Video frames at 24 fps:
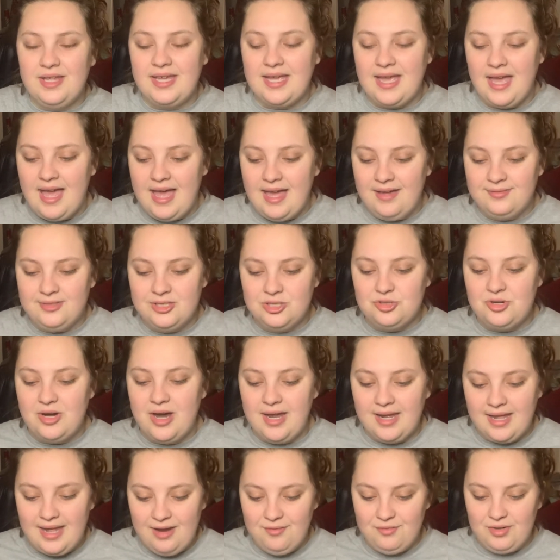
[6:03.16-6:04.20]
I have to
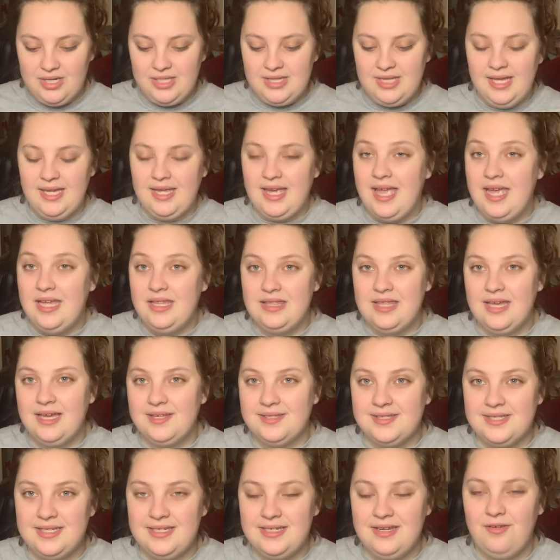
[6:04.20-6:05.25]
track everything
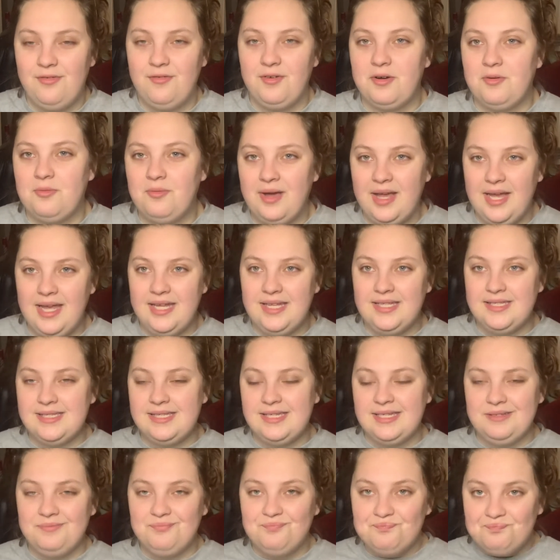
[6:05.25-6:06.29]
8,000 different ways.
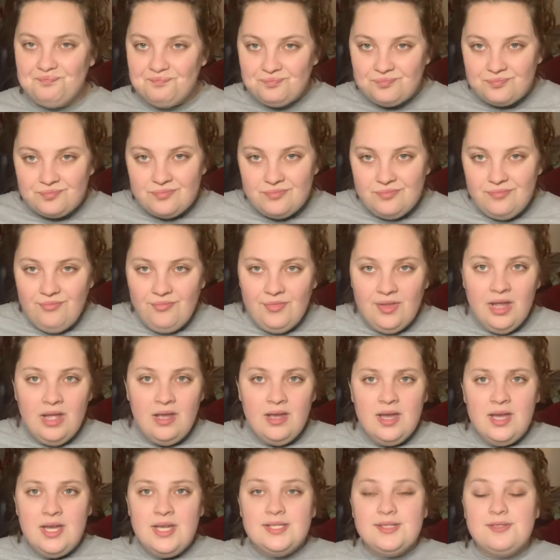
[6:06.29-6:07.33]
And
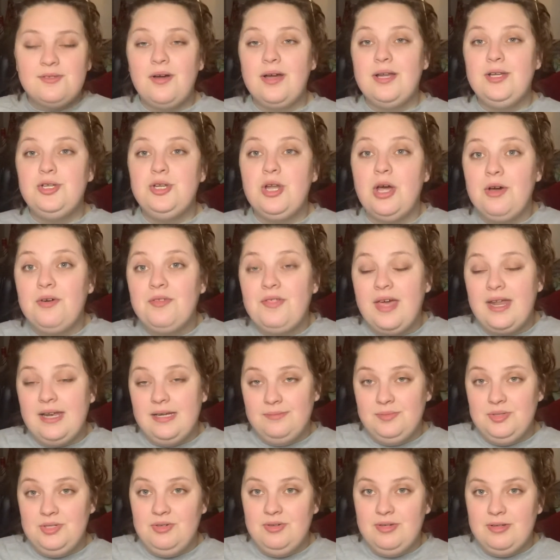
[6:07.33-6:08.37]
so I know that
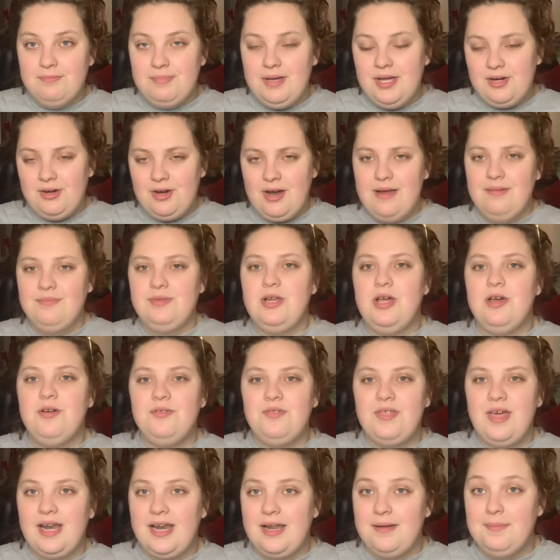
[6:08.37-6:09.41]
I'm doing better. I know
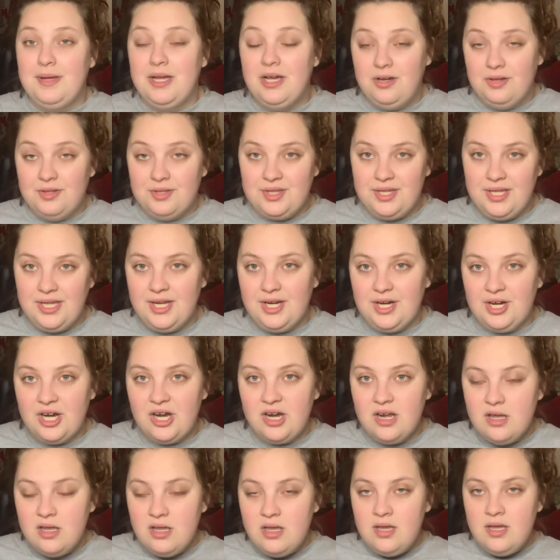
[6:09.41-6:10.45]
that I'm healthier.
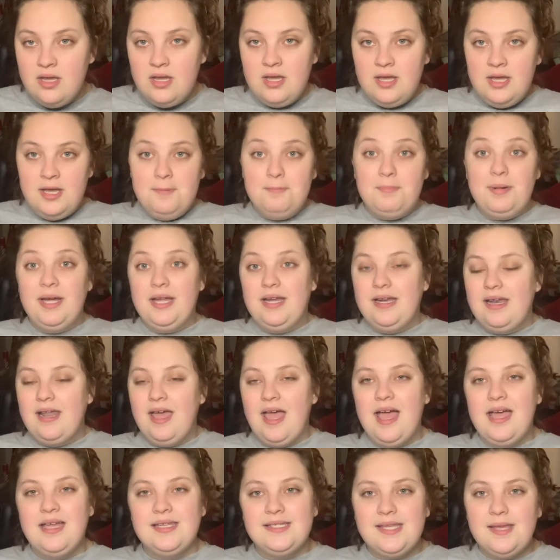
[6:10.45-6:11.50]
But
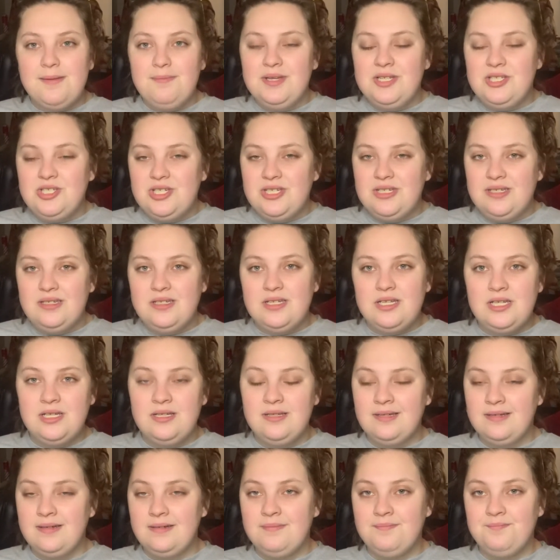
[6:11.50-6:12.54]
as I mentioned
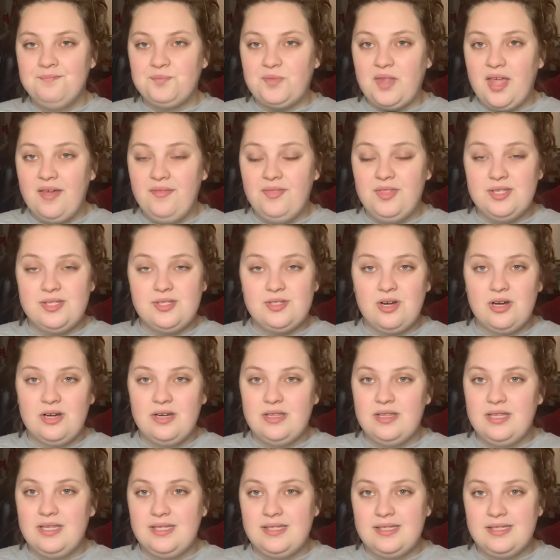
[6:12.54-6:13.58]
at the start of
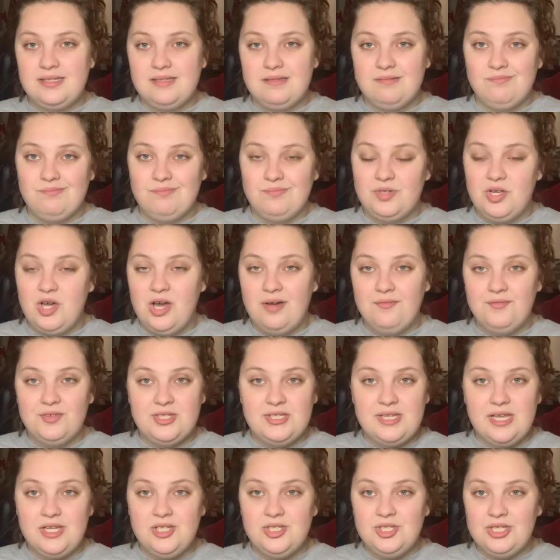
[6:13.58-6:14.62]
this
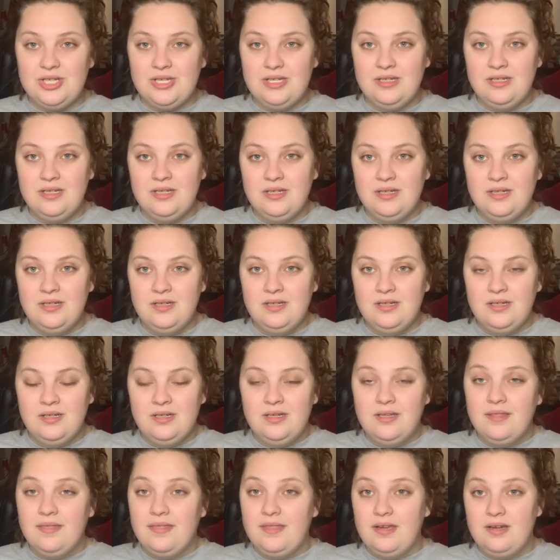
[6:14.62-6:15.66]
conversation,
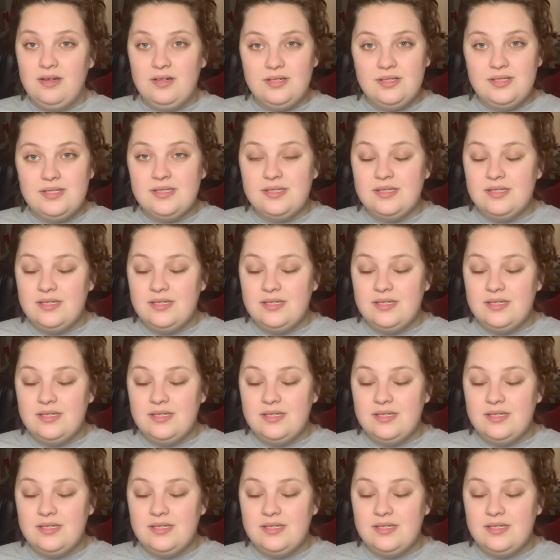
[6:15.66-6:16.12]
there's